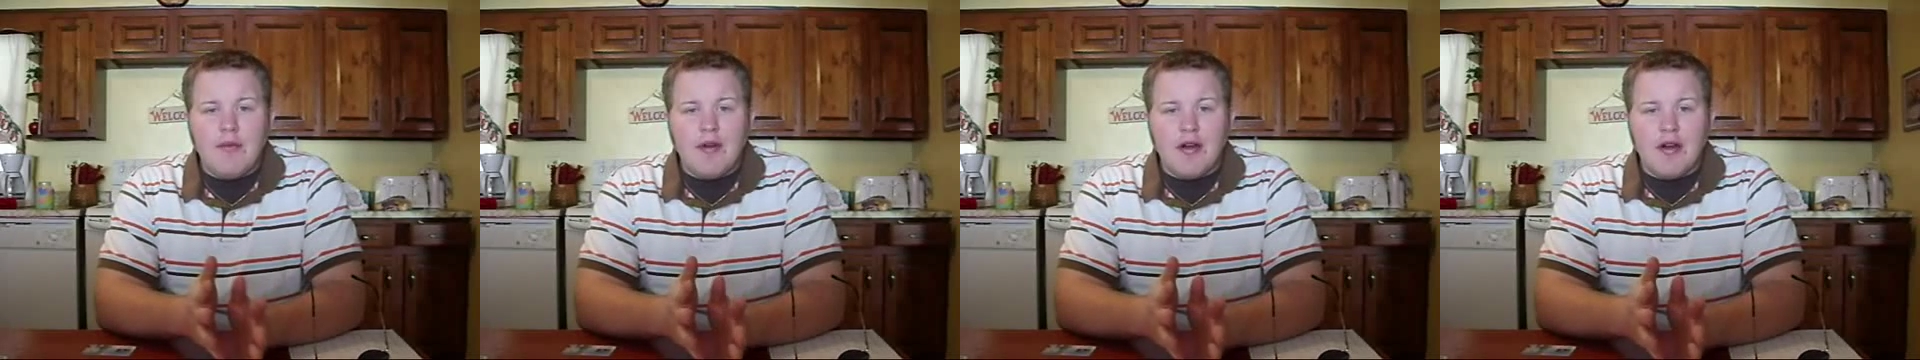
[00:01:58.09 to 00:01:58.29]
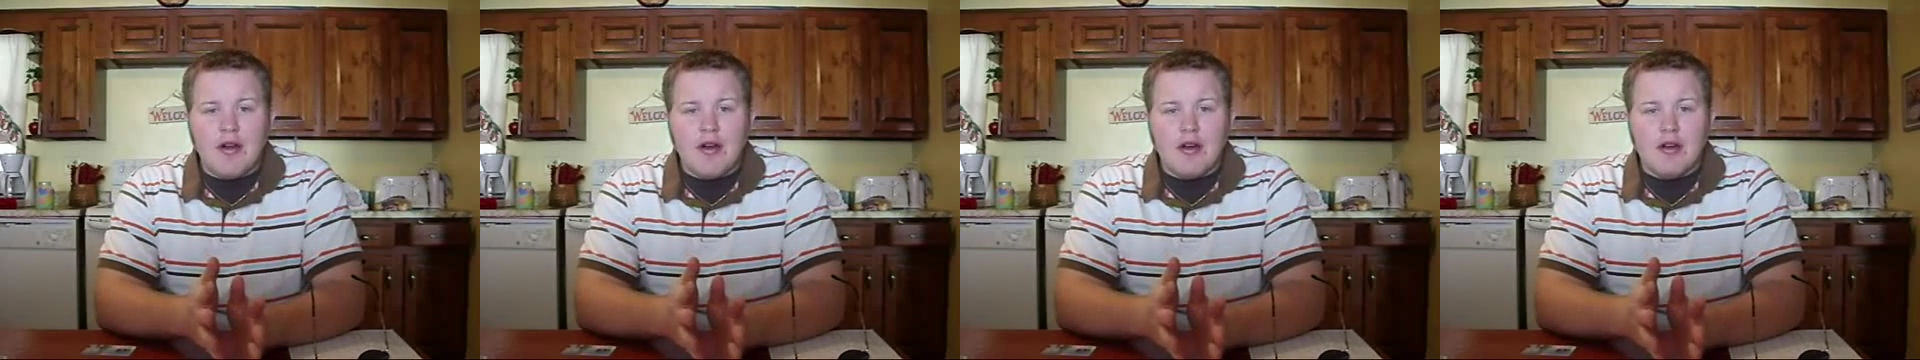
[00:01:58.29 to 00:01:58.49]

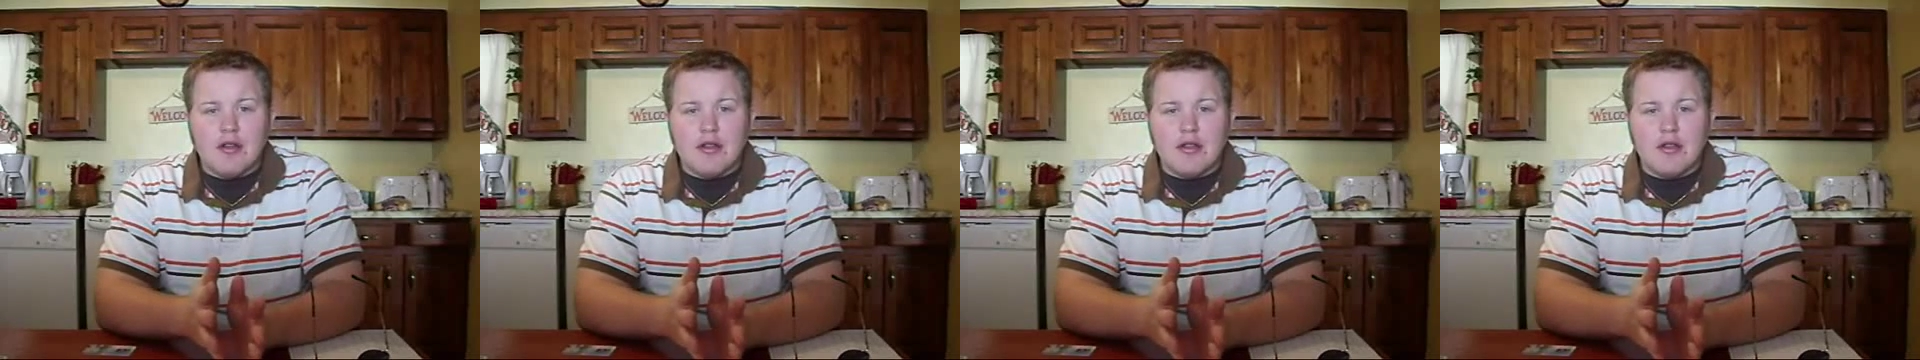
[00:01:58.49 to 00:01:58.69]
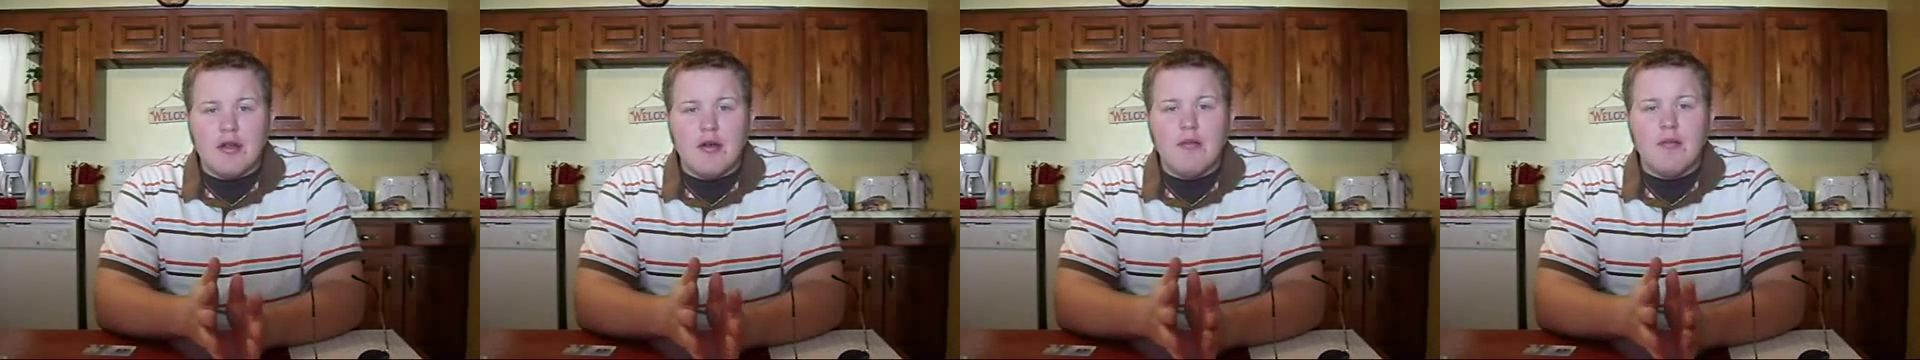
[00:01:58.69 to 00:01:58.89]
burgers,
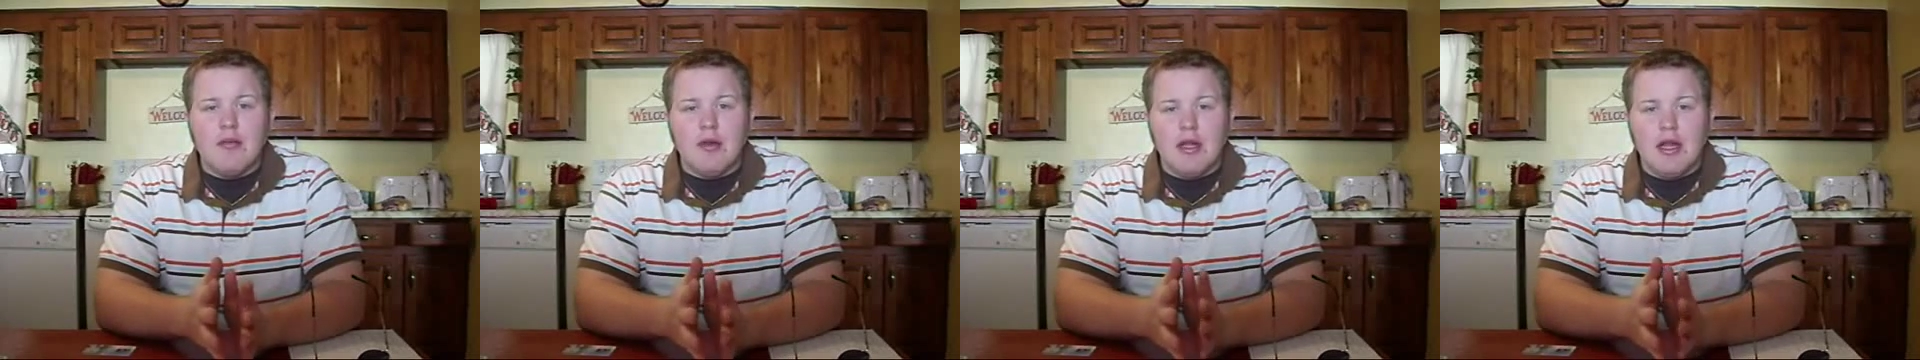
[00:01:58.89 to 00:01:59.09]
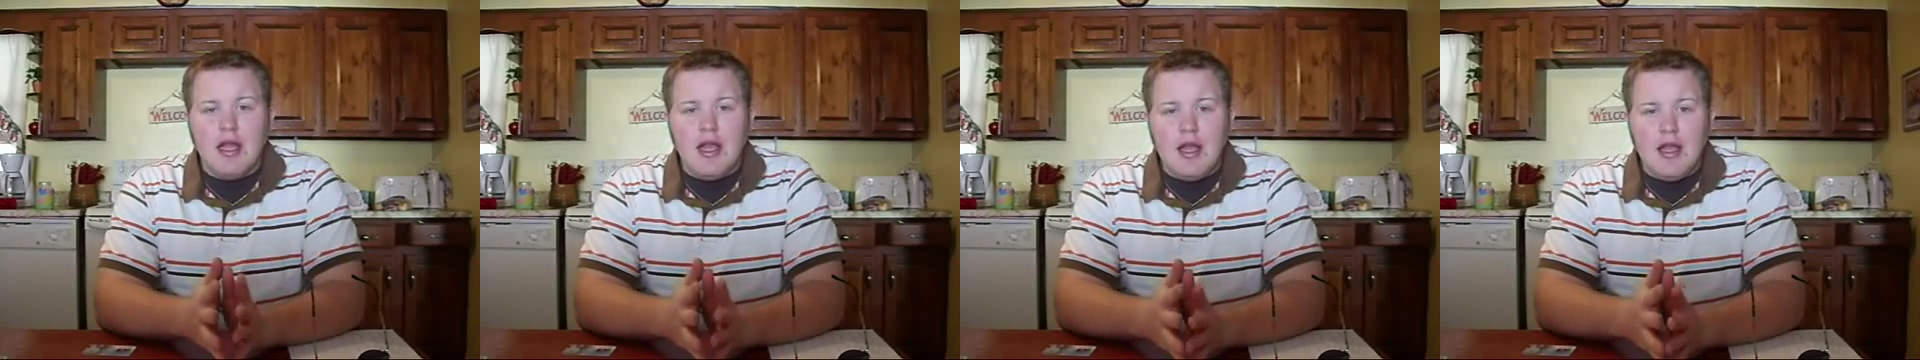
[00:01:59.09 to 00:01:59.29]

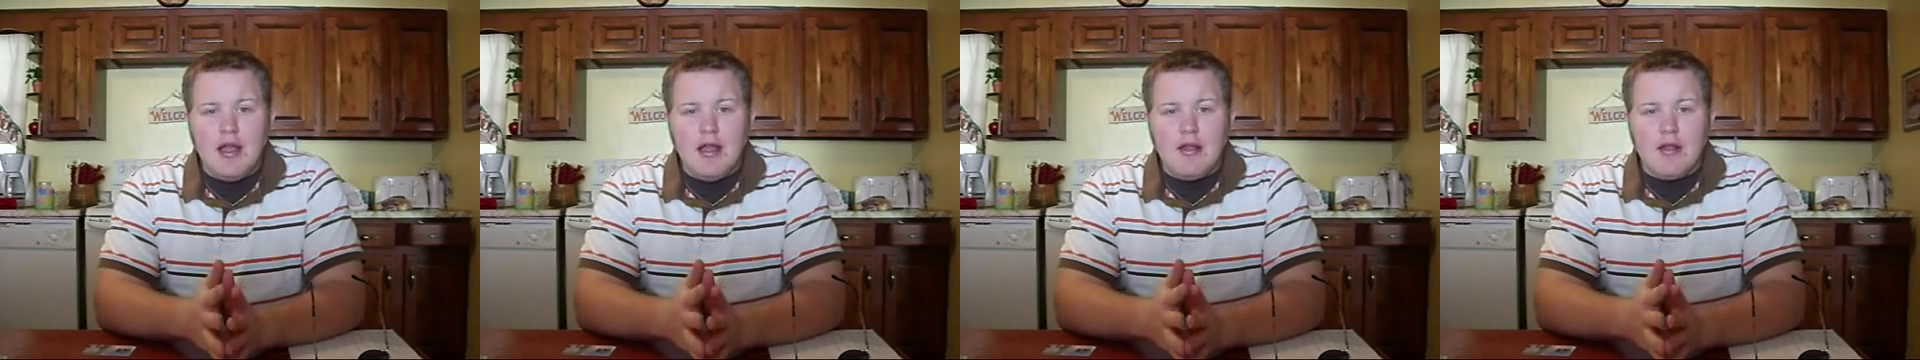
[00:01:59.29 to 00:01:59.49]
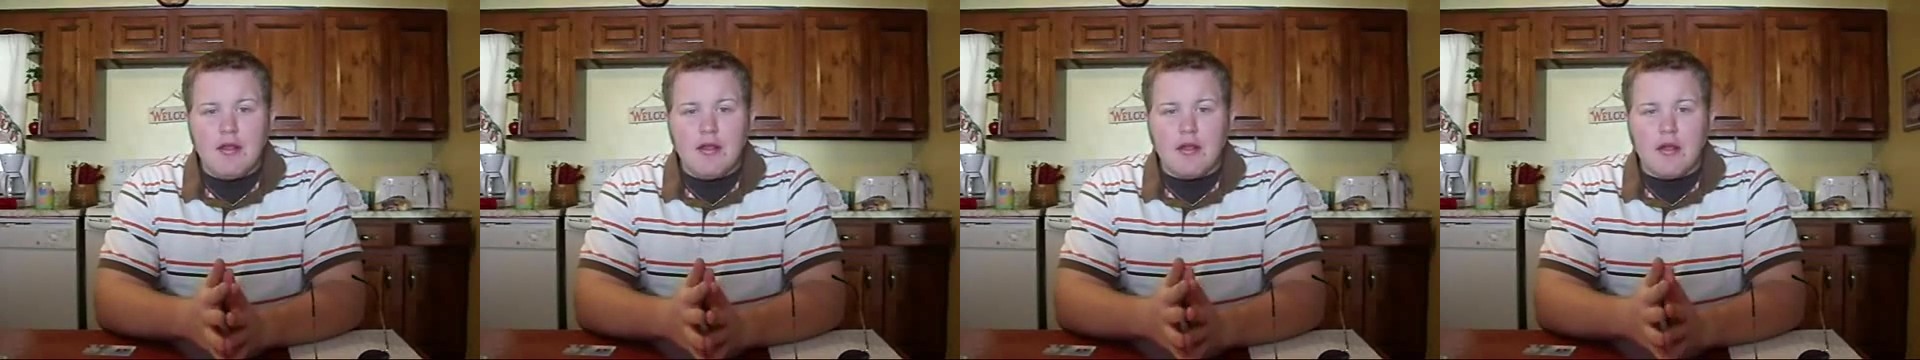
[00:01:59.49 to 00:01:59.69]

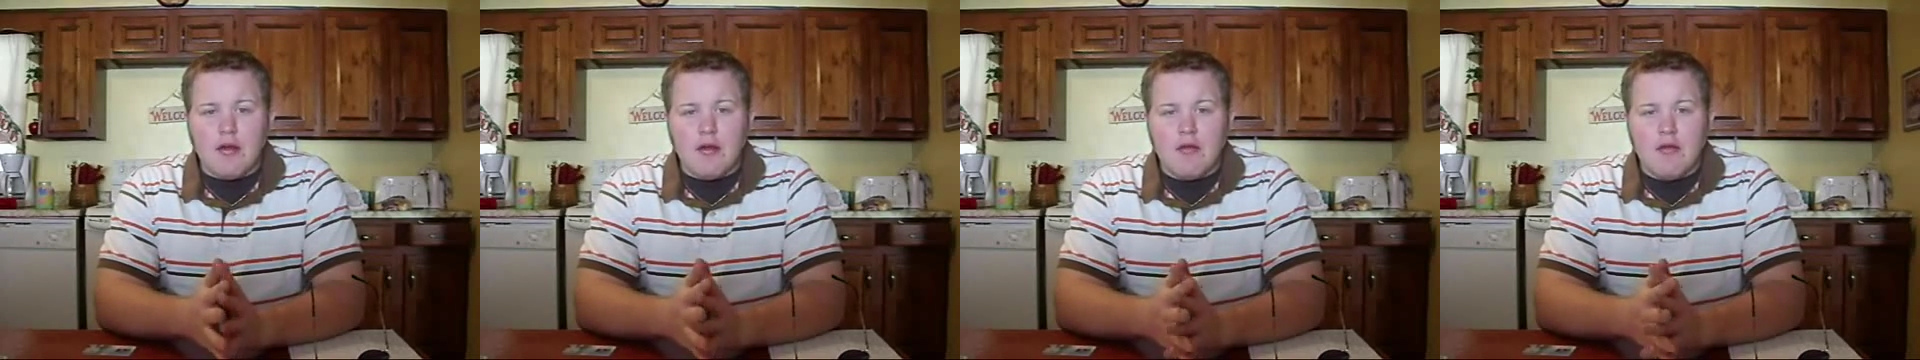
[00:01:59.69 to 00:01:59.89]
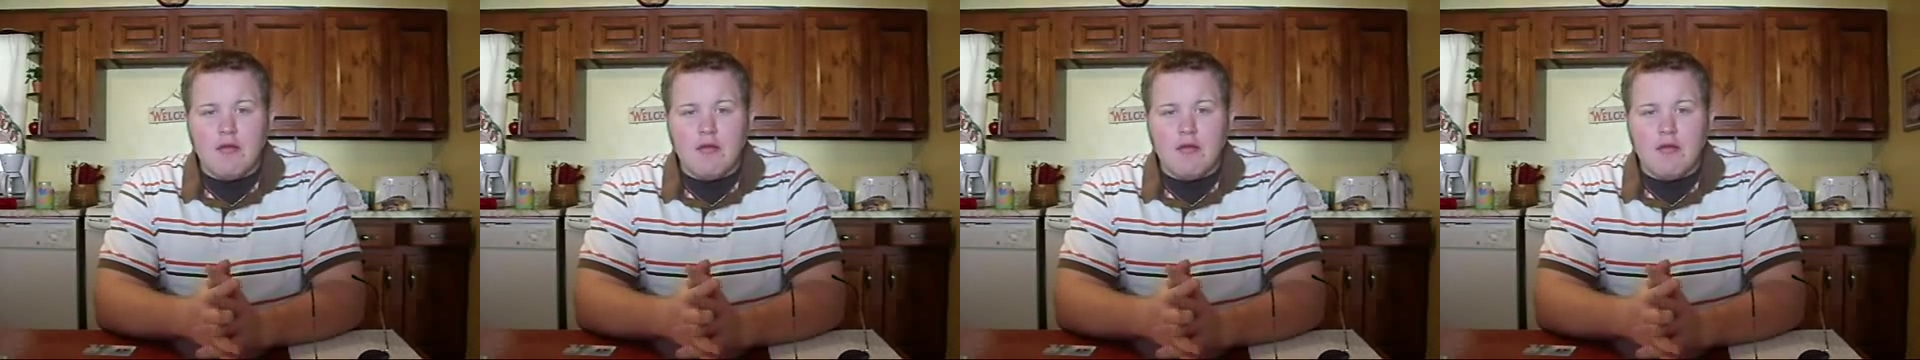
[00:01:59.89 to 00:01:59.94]
please.